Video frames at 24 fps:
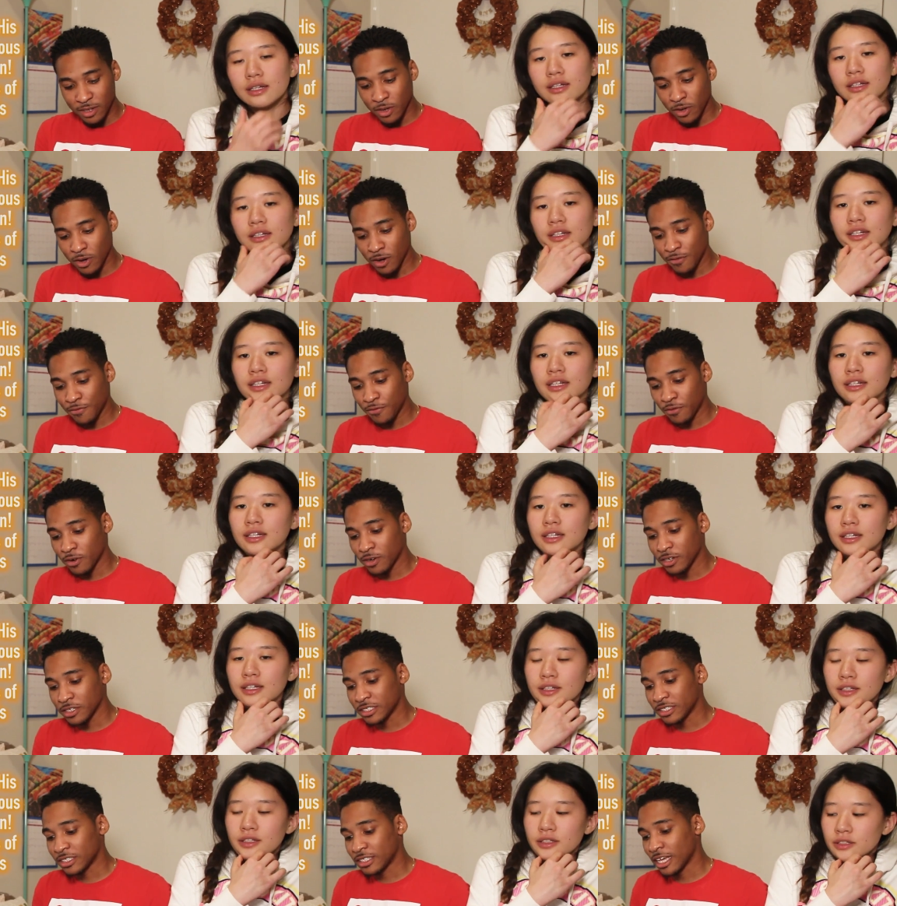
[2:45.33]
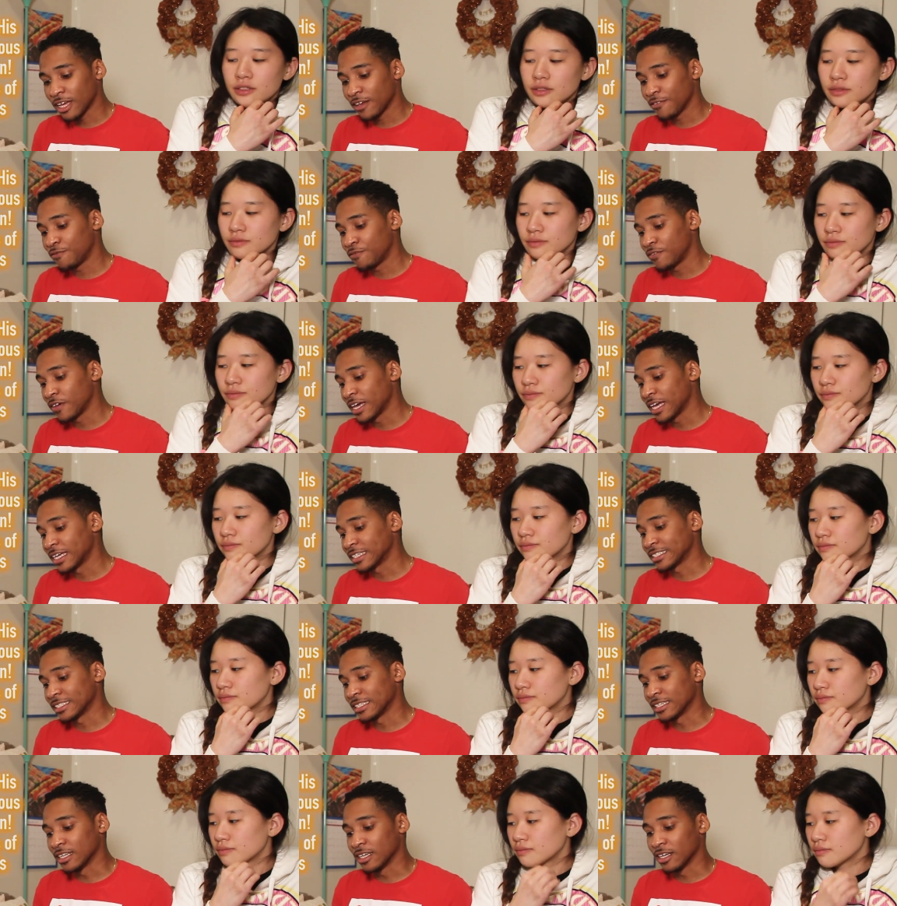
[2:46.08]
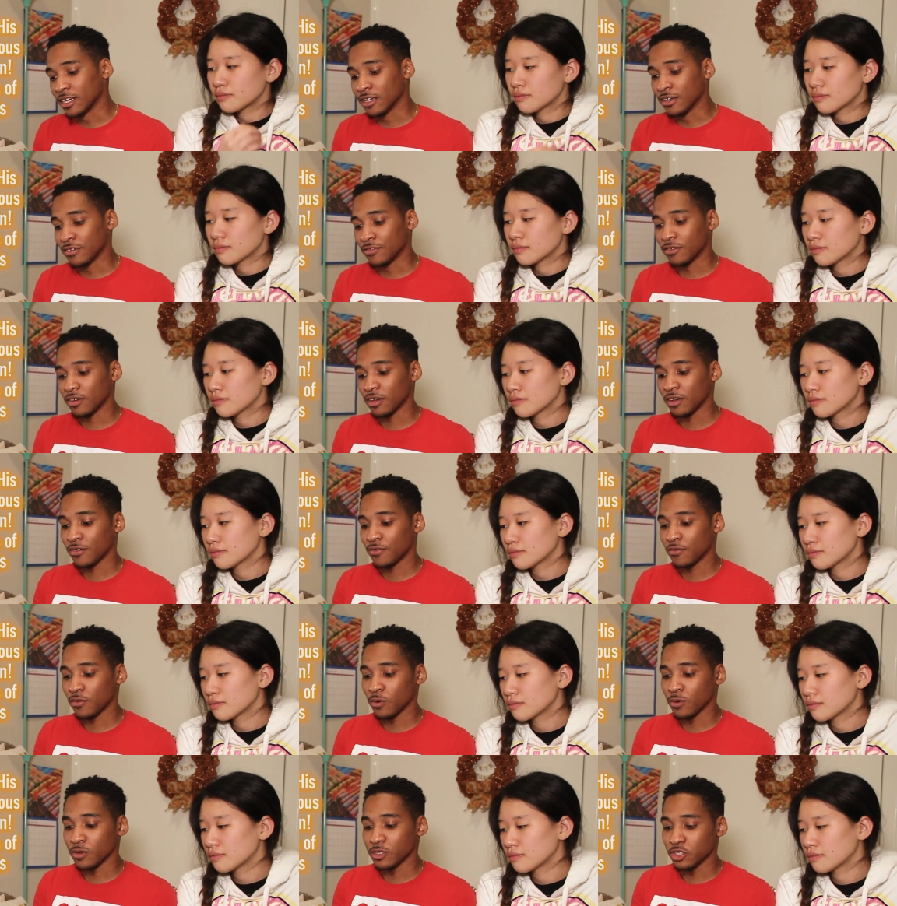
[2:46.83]
Speaker 1: Lord for his steadfast love,
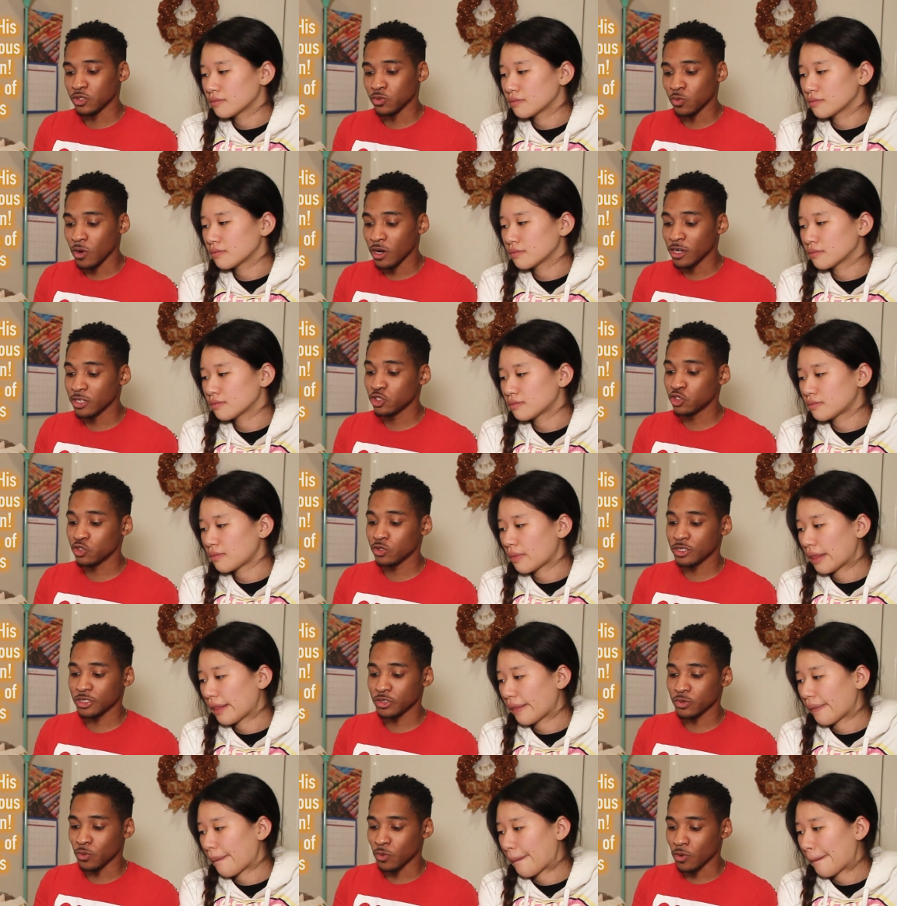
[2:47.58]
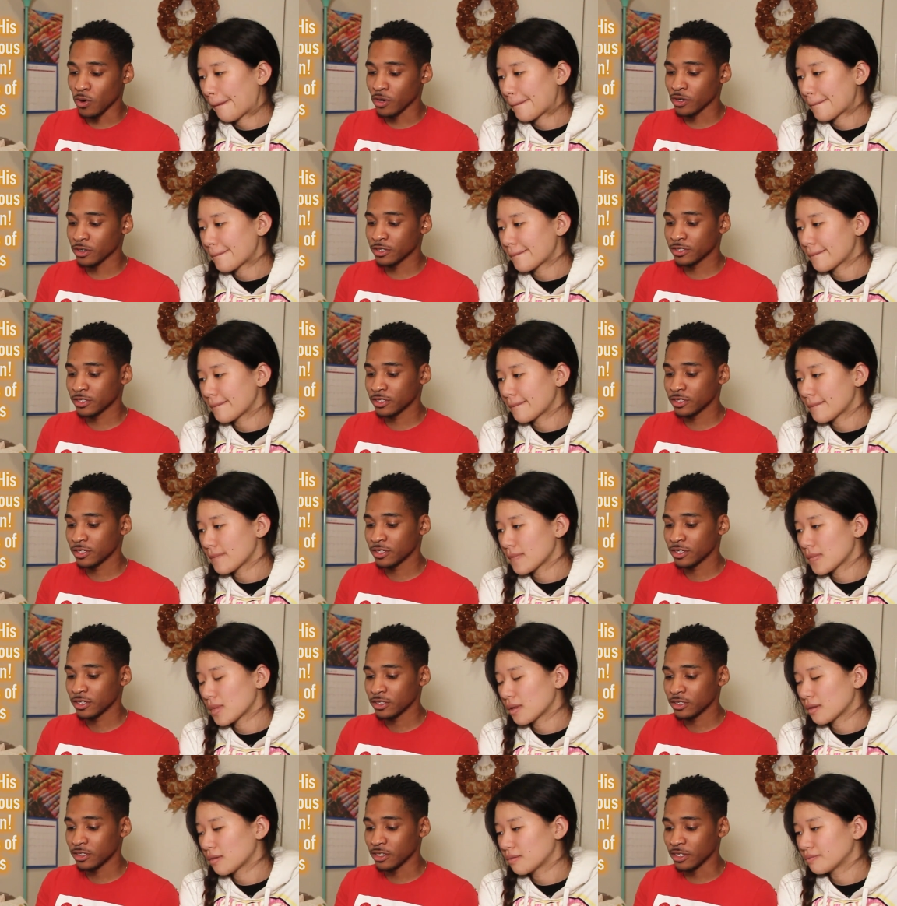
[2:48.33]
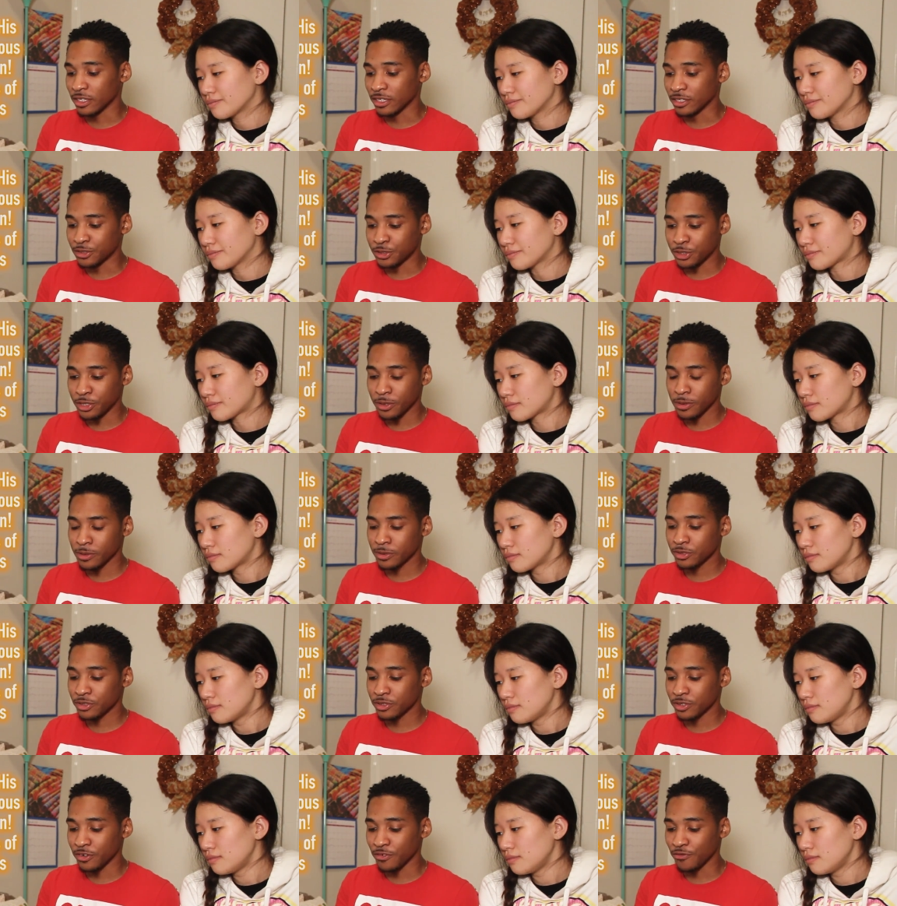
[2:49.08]
for his wondrous works to the
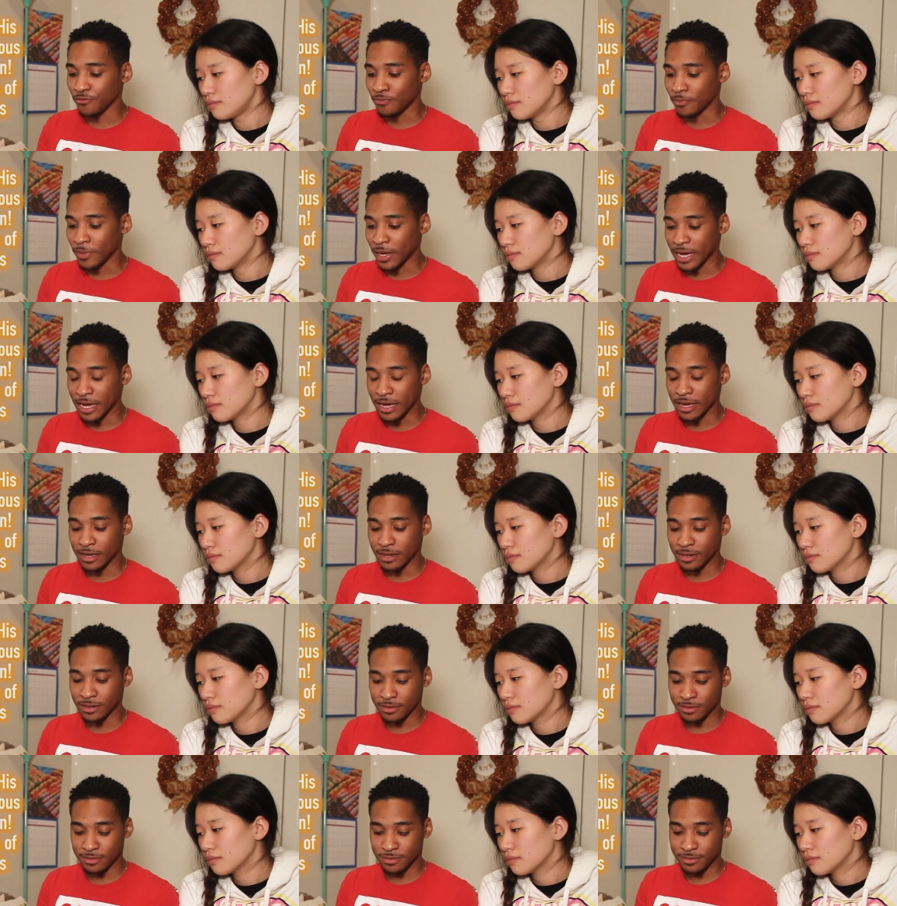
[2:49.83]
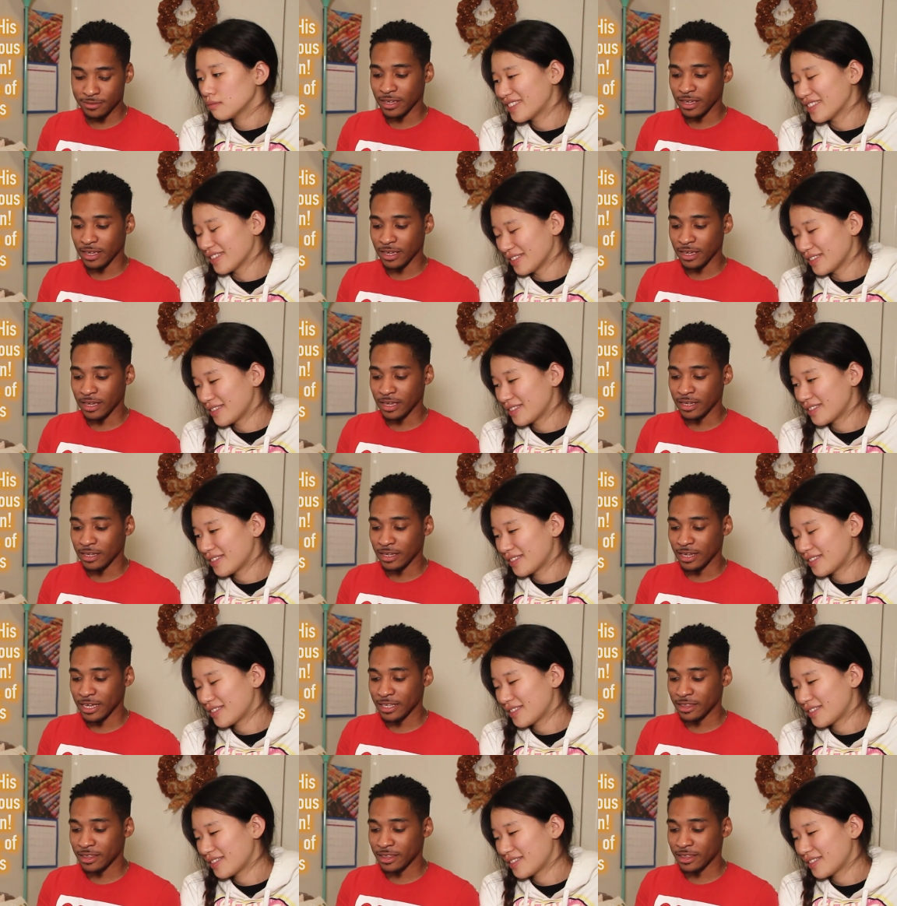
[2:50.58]
children of man. And